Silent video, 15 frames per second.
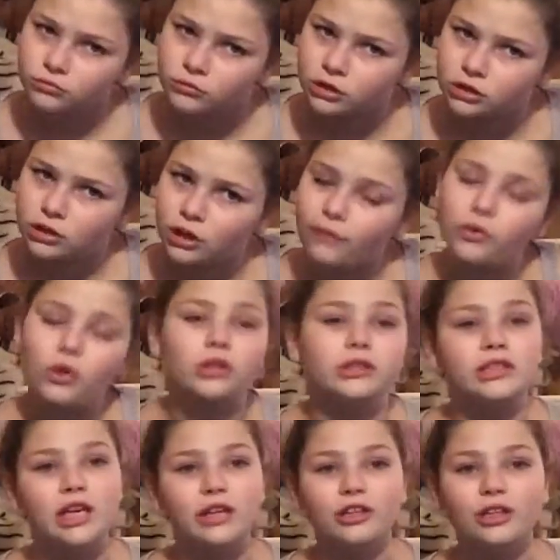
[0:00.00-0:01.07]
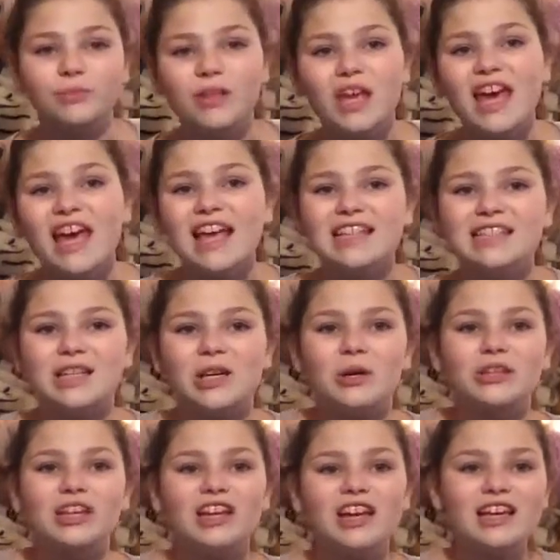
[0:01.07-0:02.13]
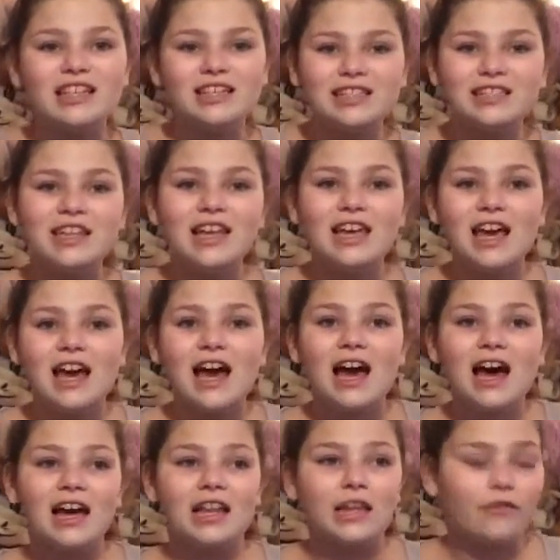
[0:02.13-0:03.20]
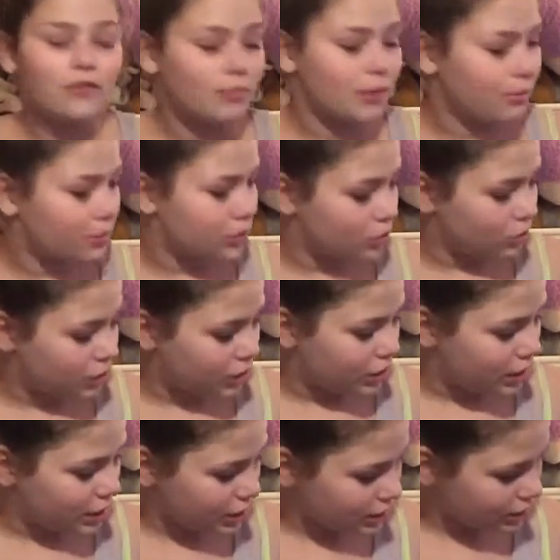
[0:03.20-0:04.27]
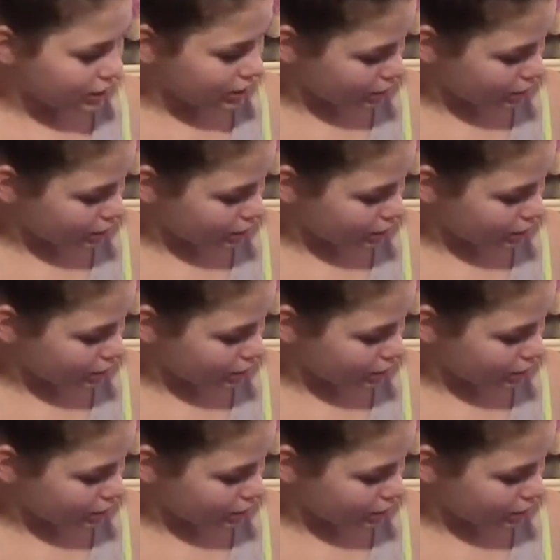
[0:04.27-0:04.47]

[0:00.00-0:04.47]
and I love you all together. So you guys, I love all my beauties.